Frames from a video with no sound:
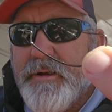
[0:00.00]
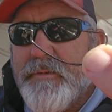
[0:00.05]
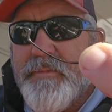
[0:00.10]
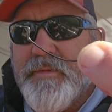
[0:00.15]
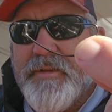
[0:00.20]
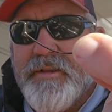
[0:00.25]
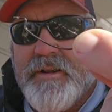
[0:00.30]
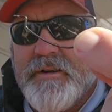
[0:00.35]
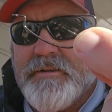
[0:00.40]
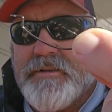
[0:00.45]
I
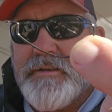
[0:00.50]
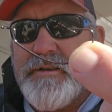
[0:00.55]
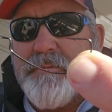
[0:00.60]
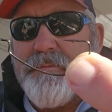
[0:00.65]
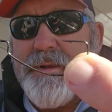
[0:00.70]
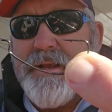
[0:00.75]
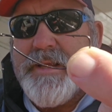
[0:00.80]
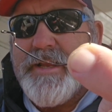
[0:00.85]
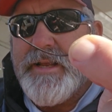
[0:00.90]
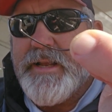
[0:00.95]
mean, there's
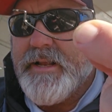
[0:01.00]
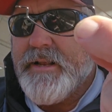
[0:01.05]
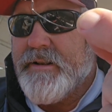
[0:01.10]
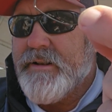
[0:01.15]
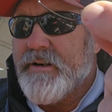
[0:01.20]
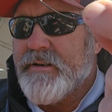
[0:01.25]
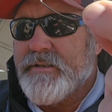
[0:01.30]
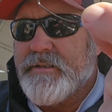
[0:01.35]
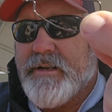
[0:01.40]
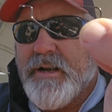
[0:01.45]

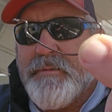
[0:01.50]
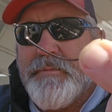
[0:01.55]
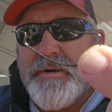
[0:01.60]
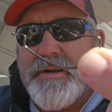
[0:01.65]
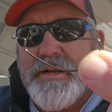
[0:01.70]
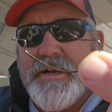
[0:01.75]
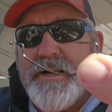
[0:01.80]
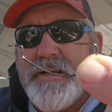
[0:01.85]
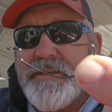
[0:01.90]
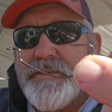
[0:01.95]
Damiki, there's
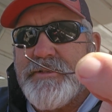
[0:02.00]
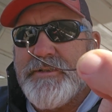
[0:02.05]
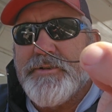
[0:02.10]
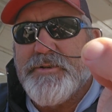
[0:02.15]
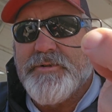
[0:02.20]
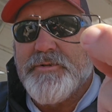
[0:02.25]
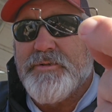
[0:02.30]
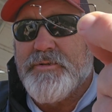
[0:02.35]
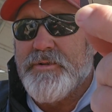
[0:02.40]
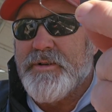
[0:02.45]

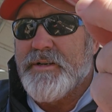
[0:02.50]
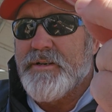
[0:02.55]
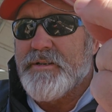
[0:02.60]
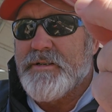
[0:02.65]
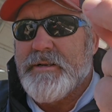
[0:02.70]
Gamakatsu,